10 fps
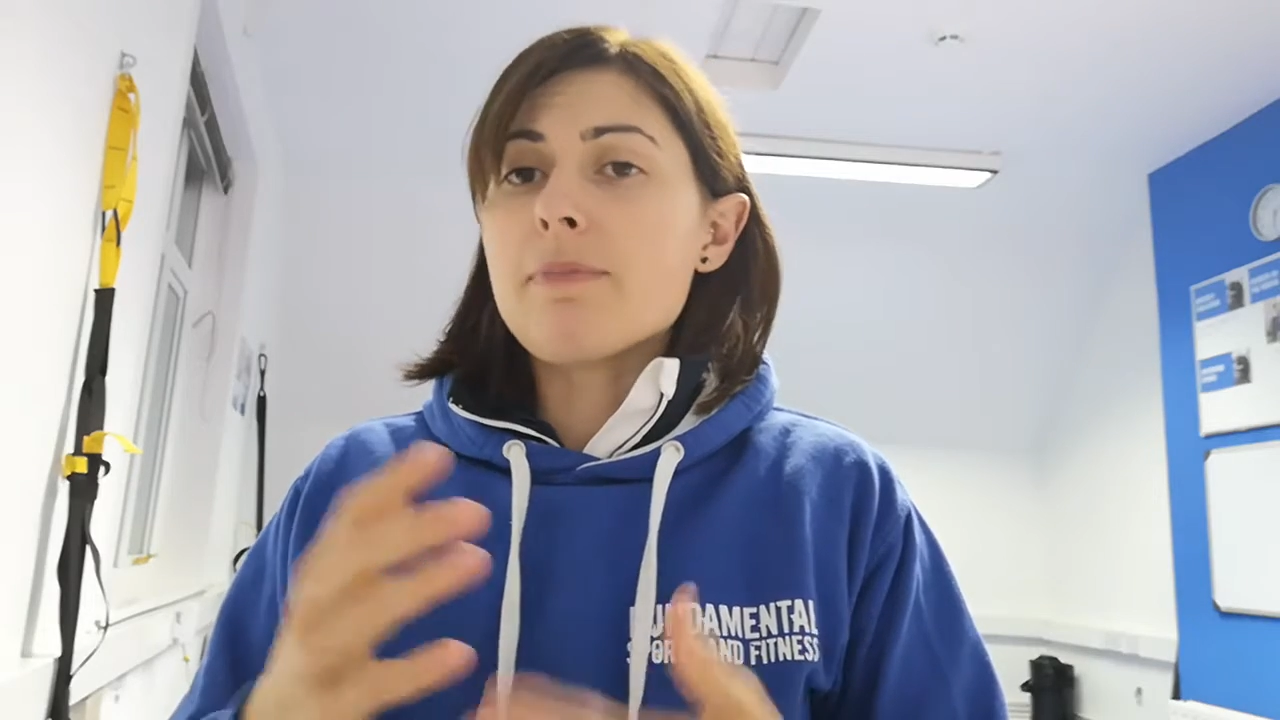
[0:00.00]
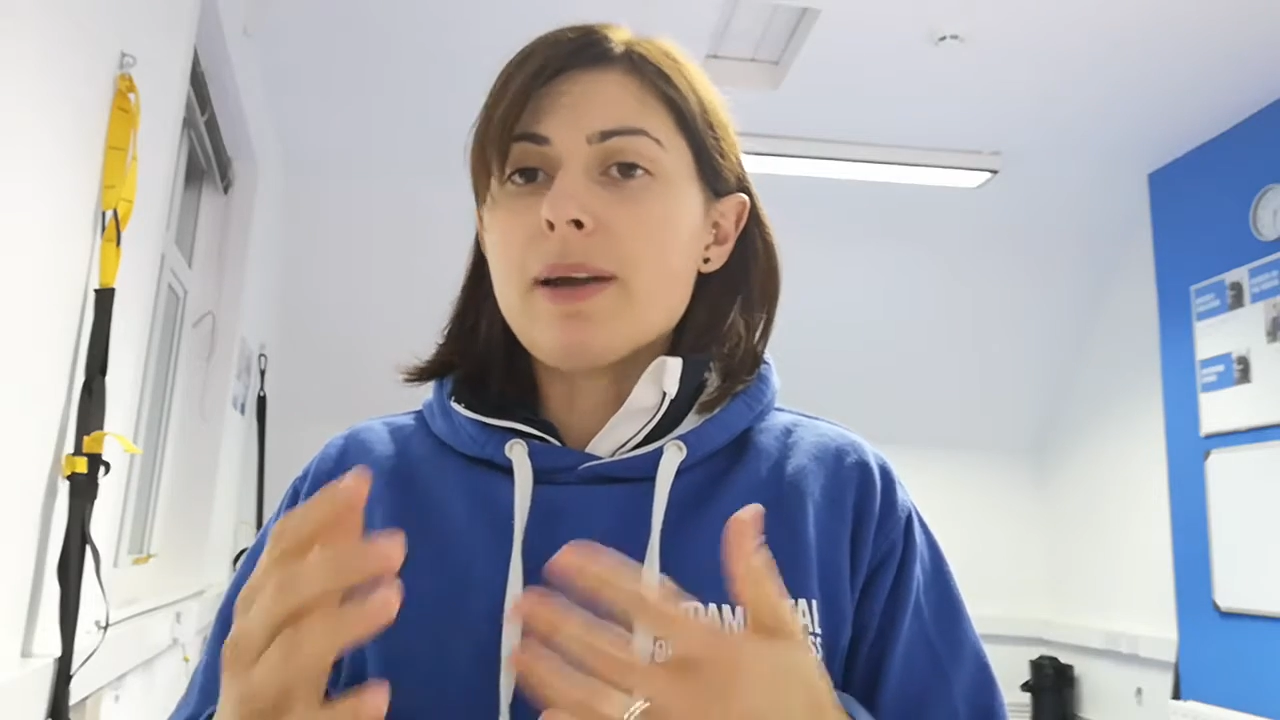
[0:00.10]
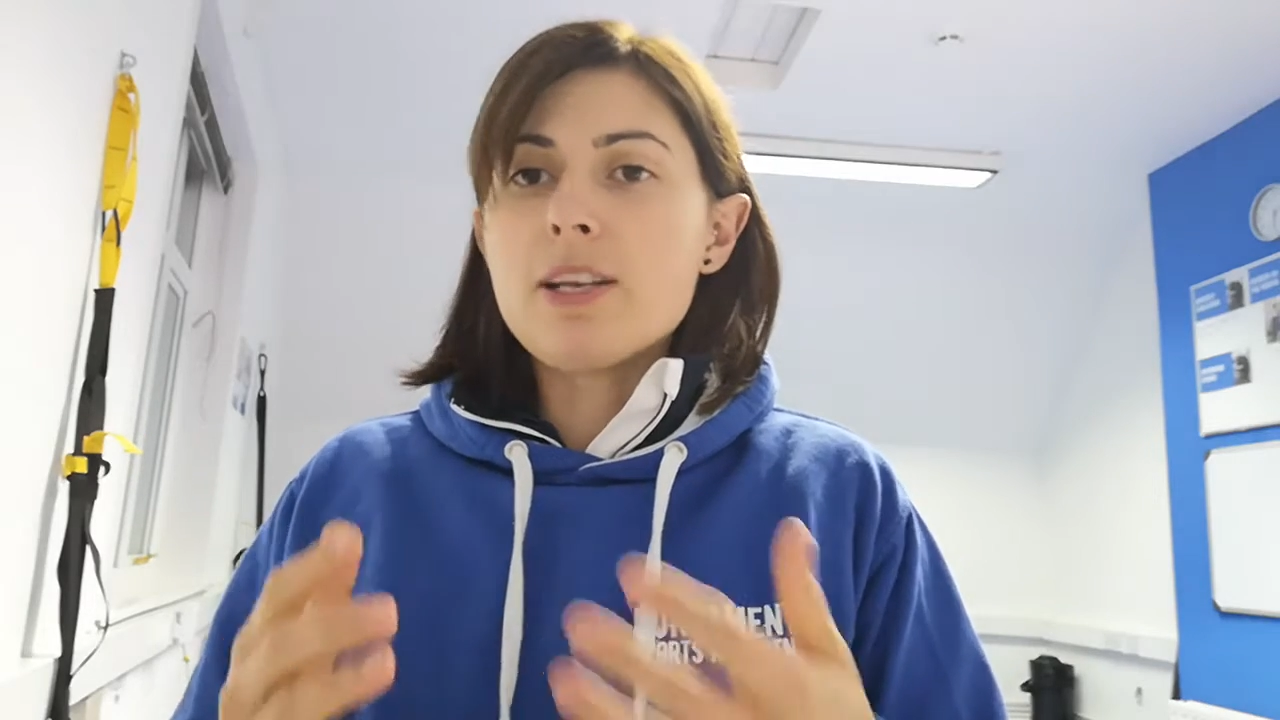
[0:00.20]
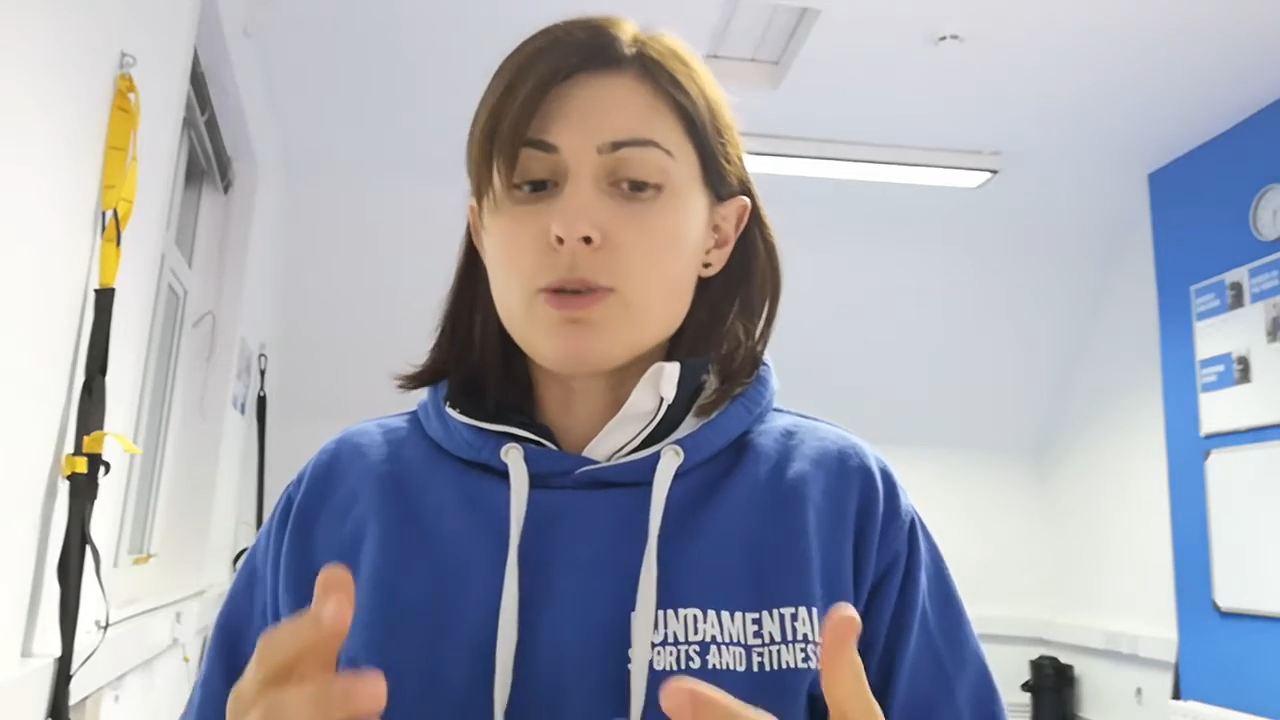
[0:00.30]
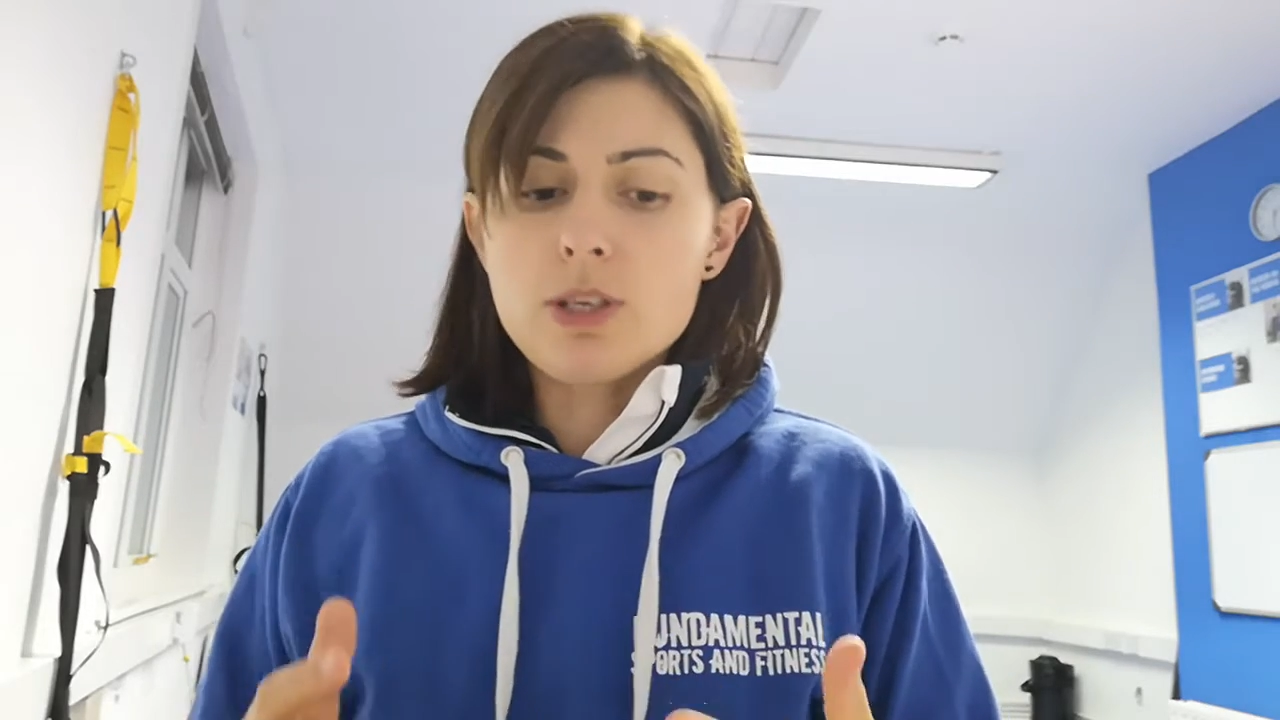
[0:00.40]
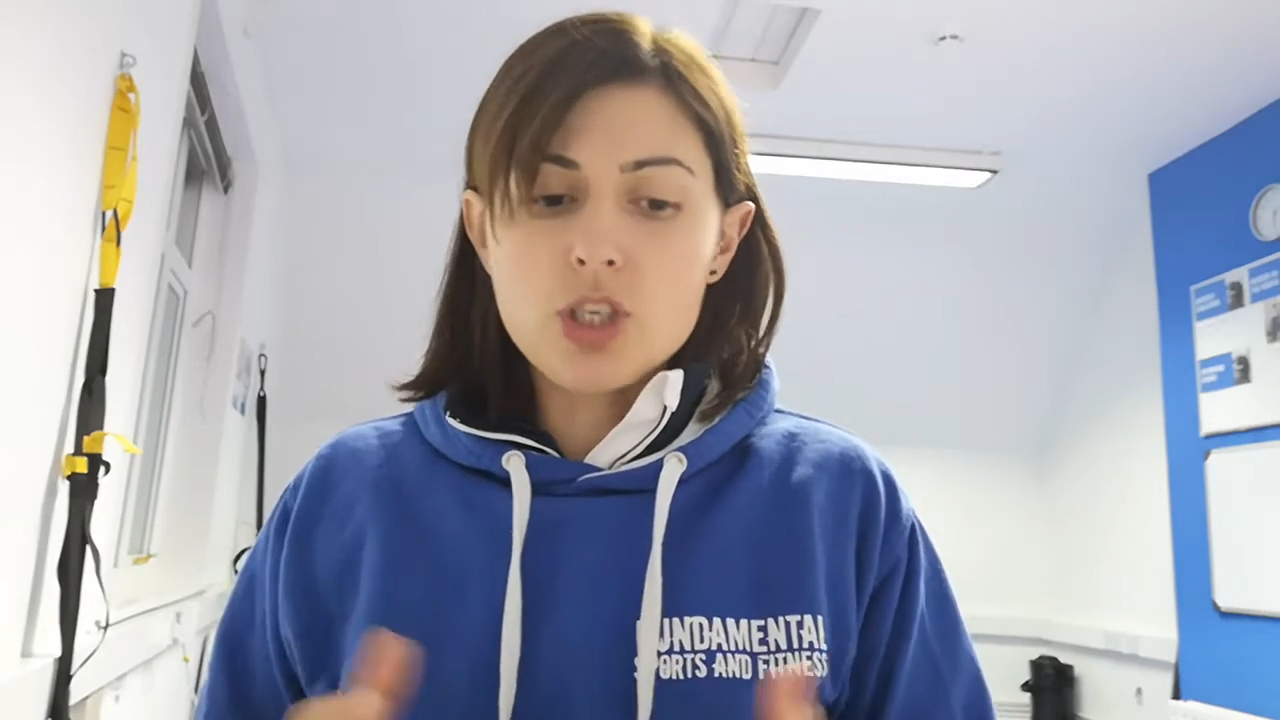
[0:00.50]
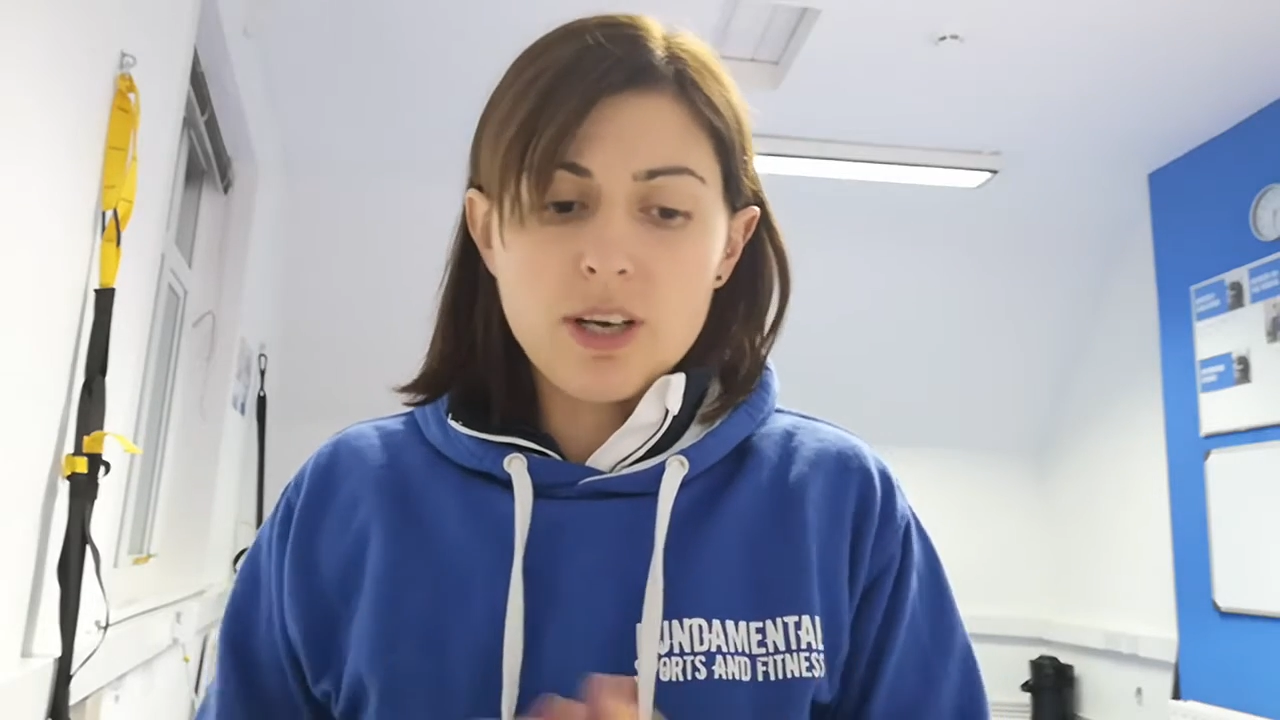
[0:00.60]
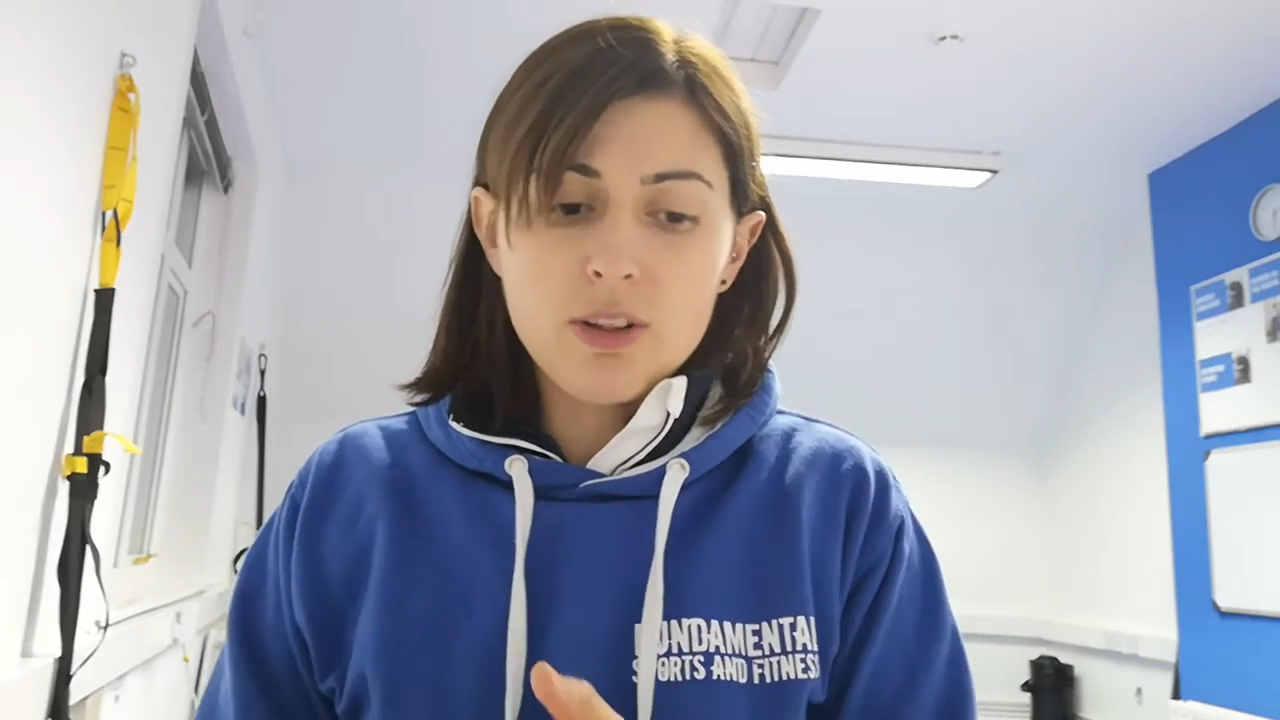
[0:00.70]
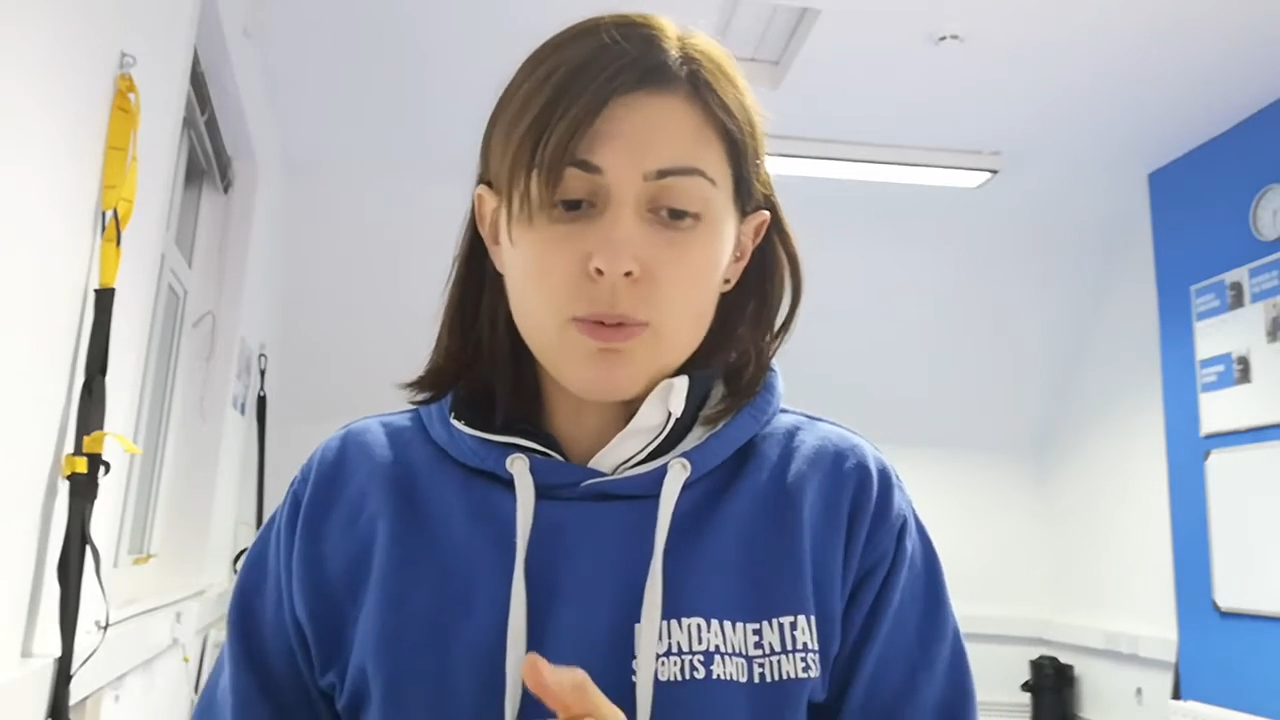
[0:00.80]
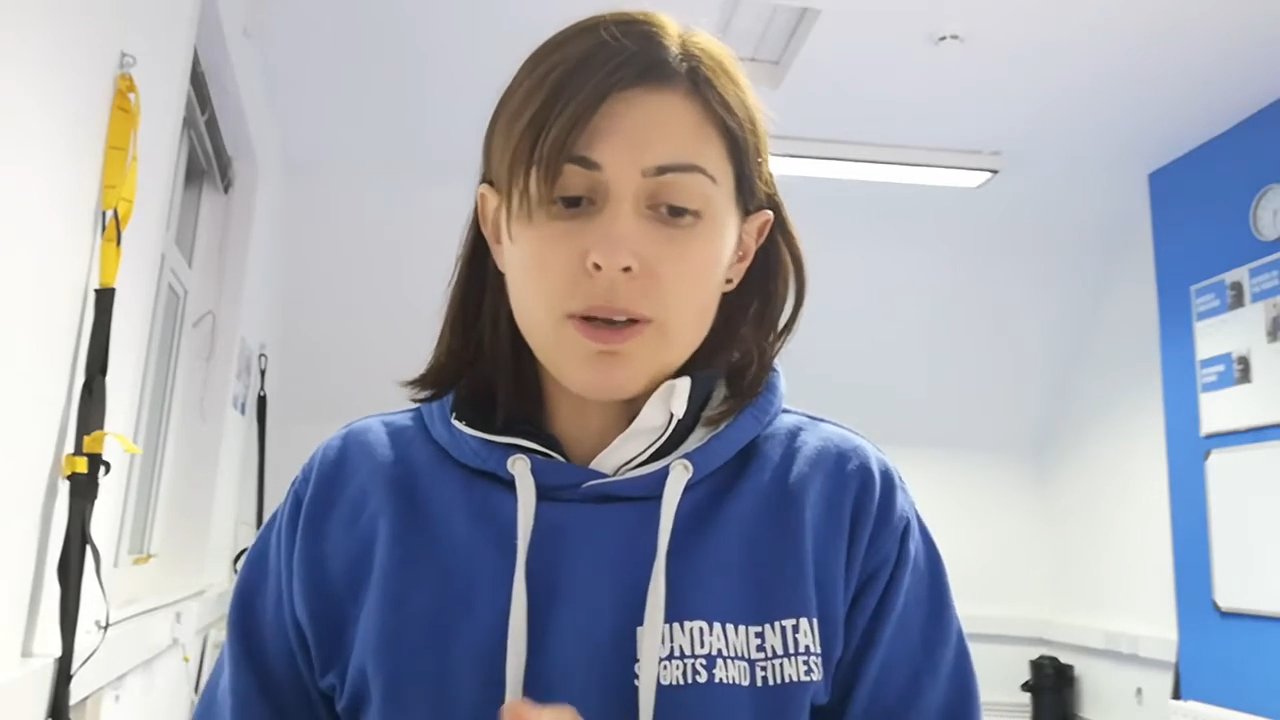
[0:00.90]
pain doing
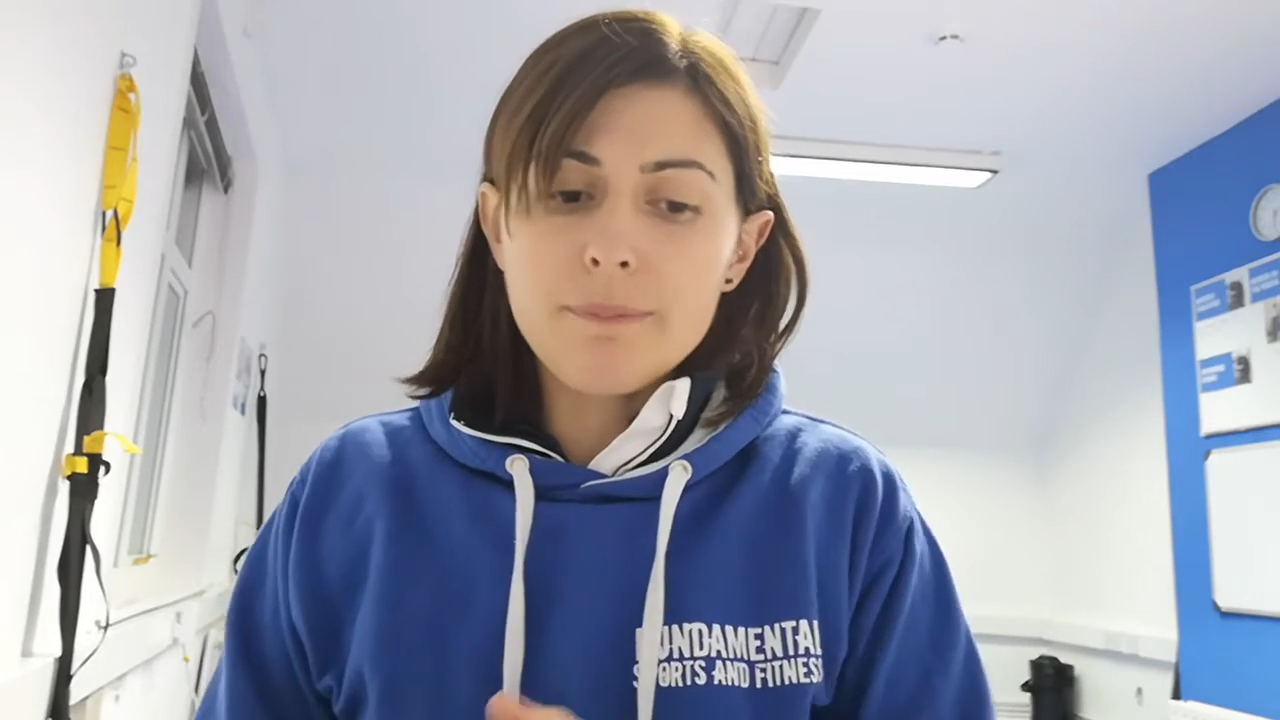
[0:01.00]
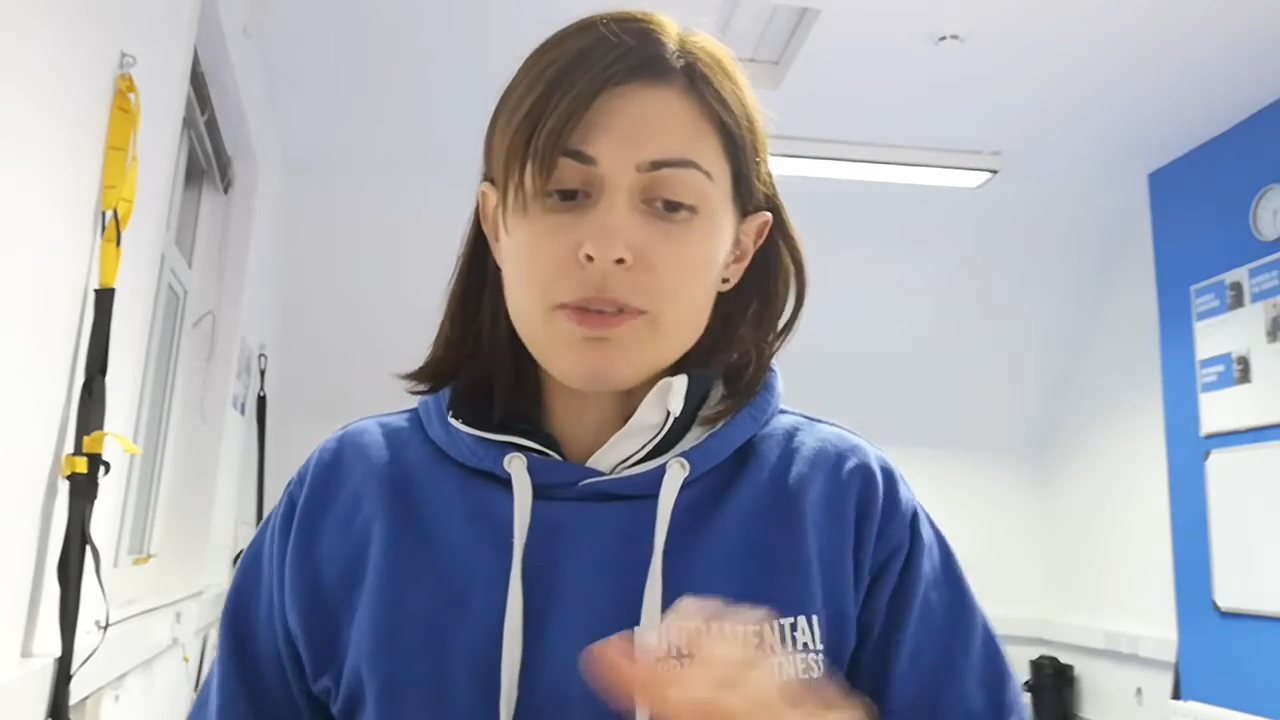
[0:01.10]
strength work?